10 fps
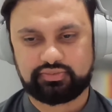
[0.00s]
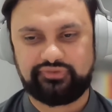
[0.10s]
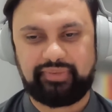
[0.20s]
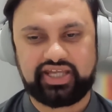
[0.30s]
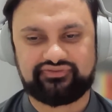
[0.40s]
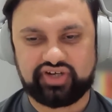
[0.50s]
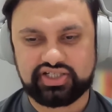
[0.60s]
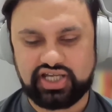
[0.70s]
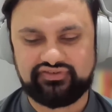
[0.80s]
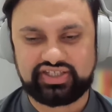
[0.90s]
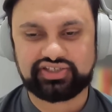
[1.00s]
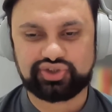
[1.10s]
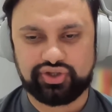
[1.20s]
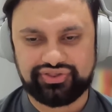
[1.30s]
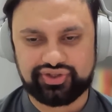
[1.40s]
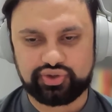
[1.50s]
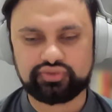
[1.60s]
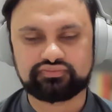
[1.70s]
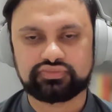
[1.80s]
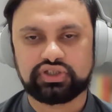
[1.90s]
We've paid for it. Everything's gone
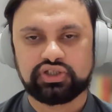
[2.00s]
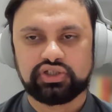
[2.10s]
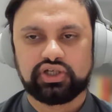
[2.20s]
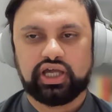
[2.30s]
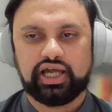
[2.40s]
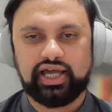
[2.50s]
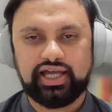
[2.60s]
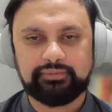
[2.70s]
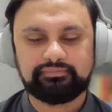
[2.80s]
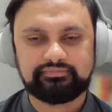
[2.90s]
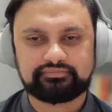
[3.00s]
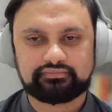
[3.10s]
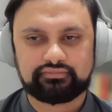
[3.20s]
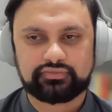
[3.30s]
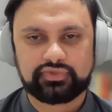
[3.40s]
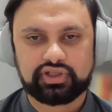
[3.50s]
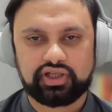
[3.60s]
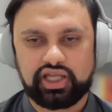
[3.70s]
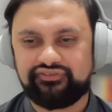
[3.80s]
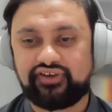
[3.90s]
through. Um,
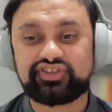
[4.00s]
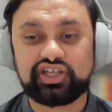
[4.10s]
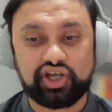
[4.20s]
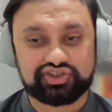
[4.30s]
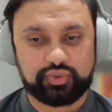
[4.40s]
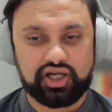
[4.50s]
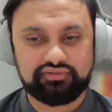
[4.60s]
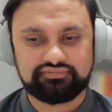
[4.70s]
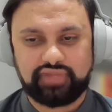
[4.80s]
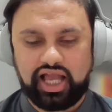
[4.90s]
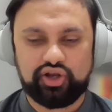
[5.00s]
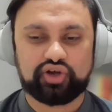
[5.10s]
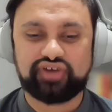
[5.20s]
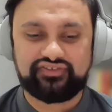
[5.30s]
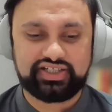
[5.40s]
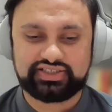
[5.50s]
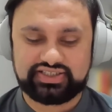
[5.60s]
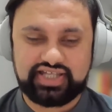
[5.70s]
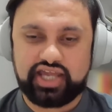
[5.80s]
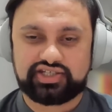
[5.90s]
if everything goes well, how long roughly does
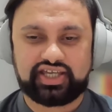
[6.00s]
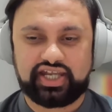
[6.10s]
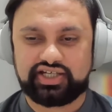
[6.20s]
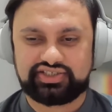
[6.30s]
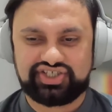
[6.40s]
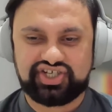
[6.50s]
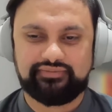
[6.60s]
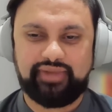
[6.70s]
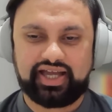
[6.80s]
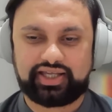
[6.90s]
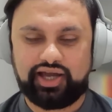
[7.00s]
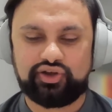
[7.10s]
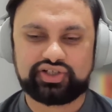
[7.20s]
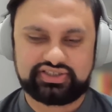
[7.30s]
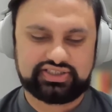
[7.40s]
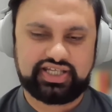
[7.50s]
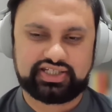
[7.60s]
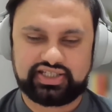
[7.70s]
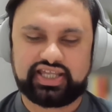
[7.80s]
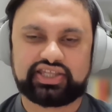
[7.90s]
it take to get a decision back? How long does it
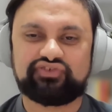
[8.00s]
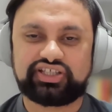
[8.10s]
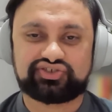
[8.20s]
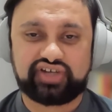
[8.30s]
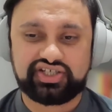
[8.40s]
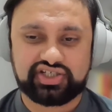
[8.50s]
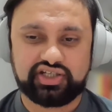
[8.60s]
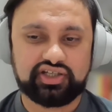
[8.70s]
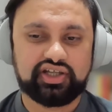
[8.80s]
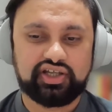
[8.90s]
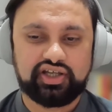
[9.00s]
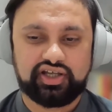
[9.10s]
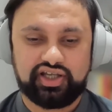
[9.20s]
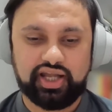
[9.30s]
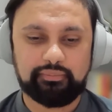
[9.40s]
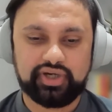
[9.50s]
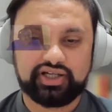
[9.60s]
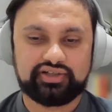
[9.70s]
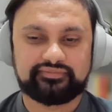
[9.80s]
take to get the registration number?